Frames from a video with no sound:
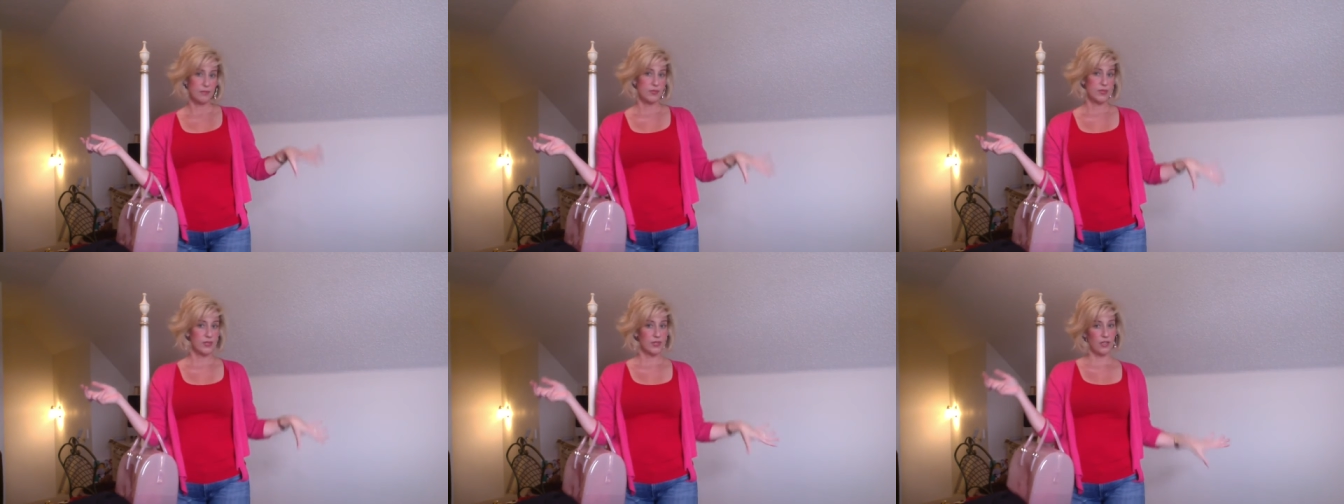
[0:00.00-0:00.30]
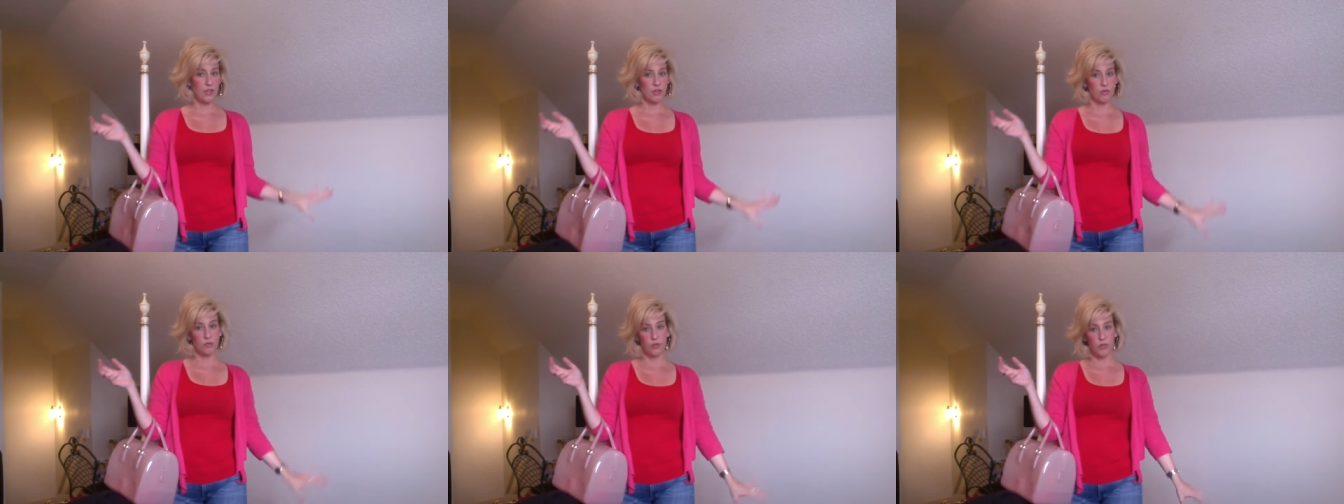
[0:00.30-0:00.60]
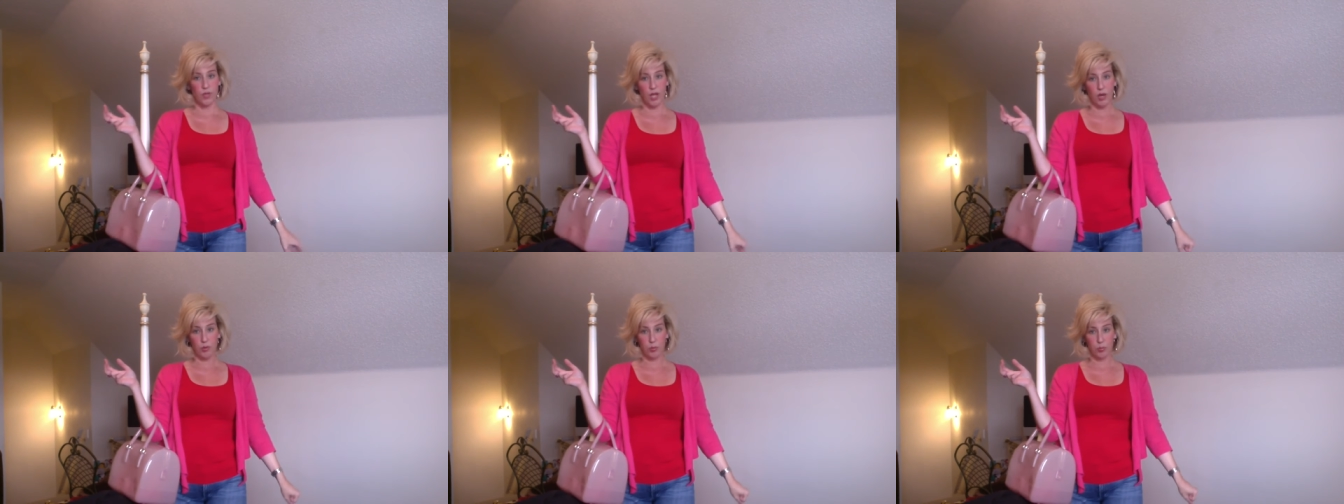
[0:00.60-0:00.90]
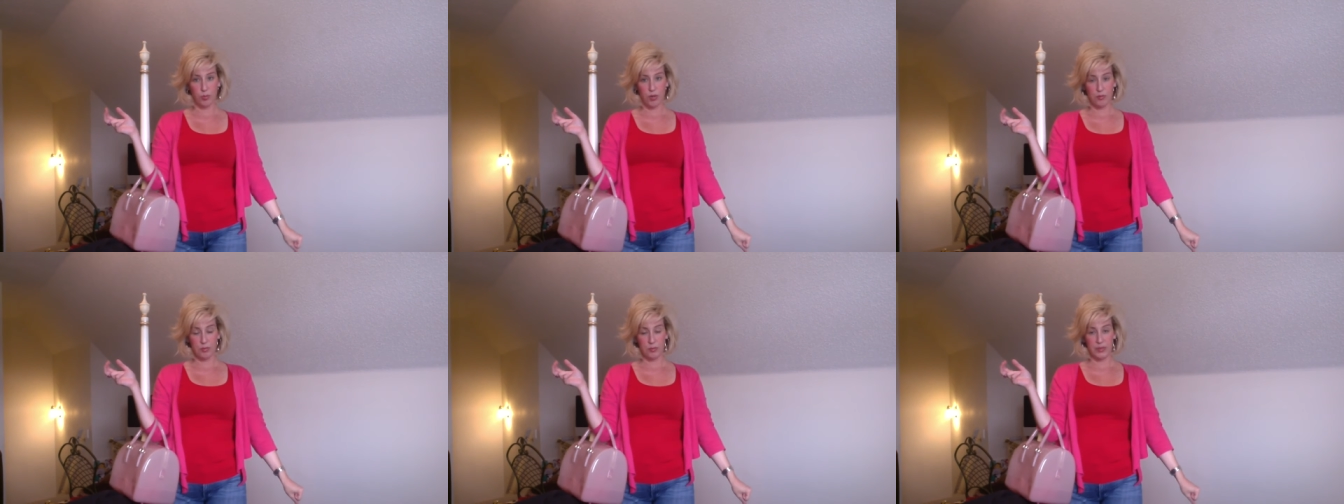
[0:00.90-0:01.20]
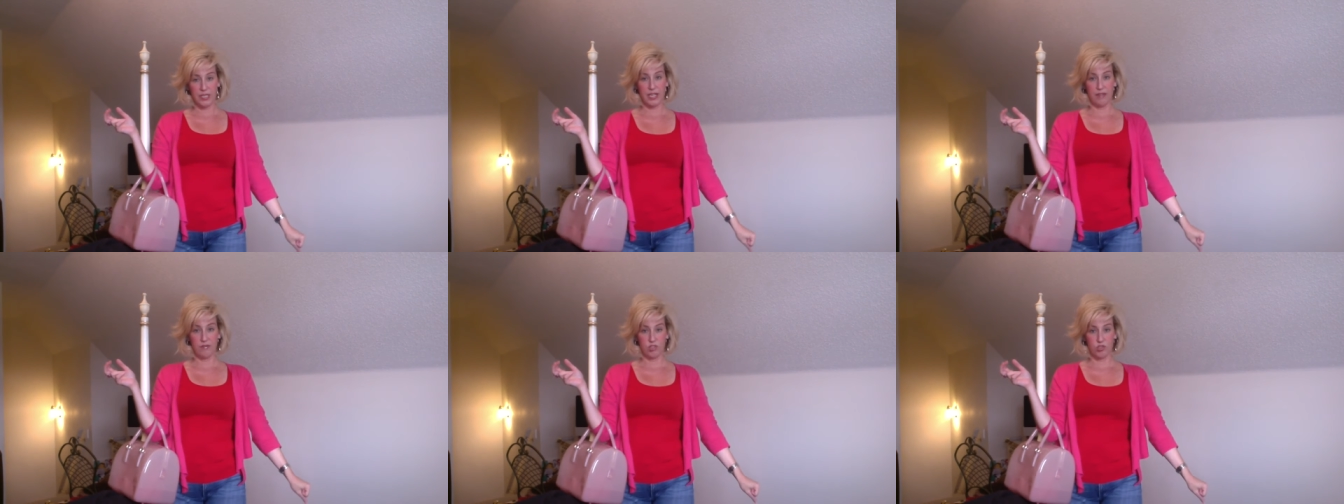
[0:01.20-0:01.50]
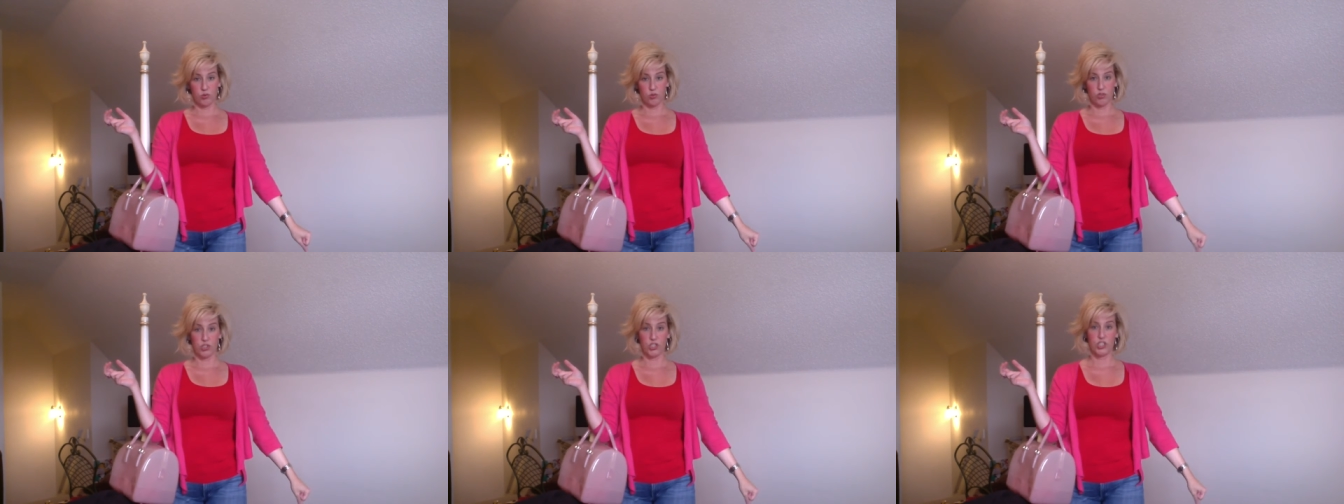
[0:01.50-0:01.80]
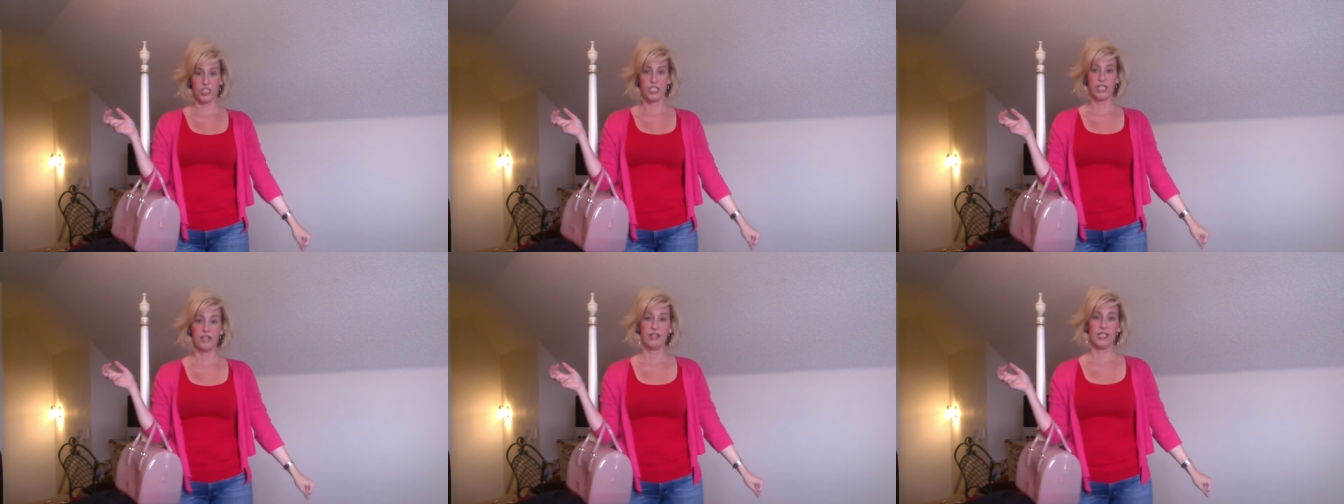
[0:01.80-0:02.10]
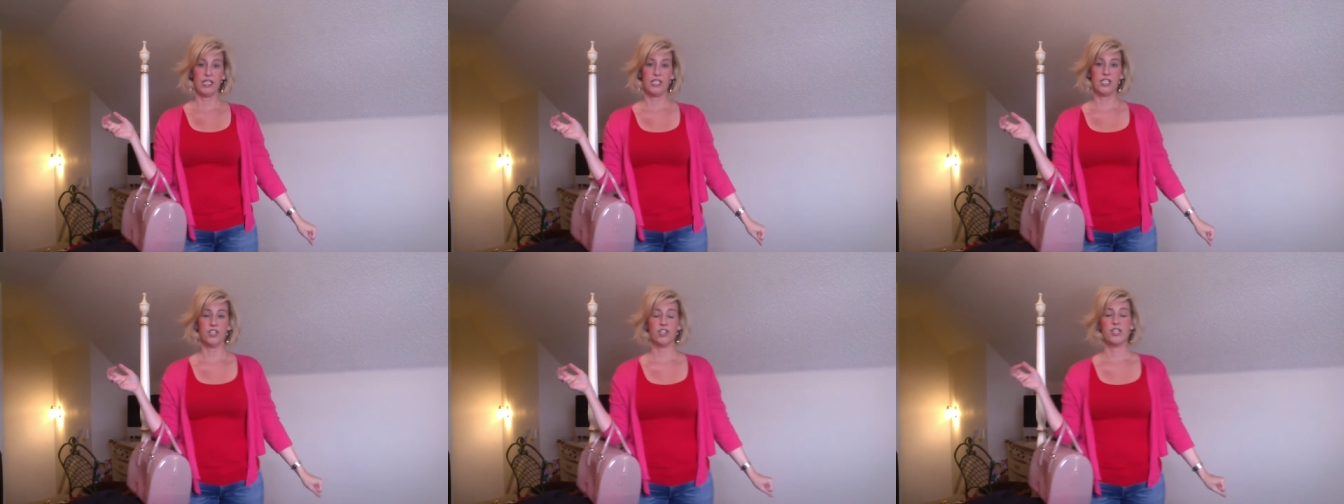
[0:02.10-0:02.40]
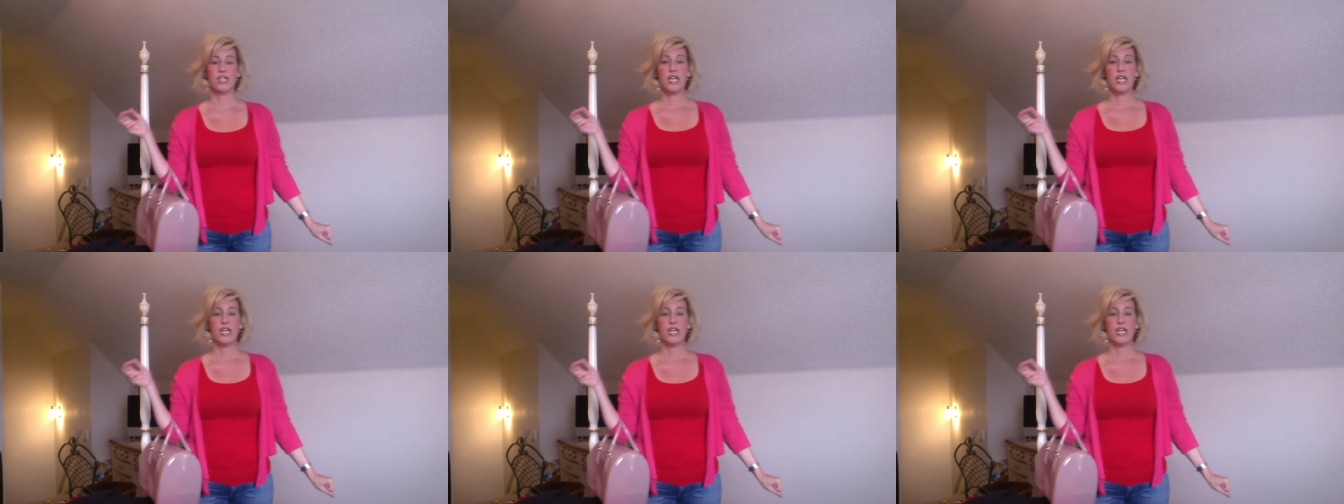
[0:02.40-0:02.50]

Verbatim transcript: So I will probably have George down here.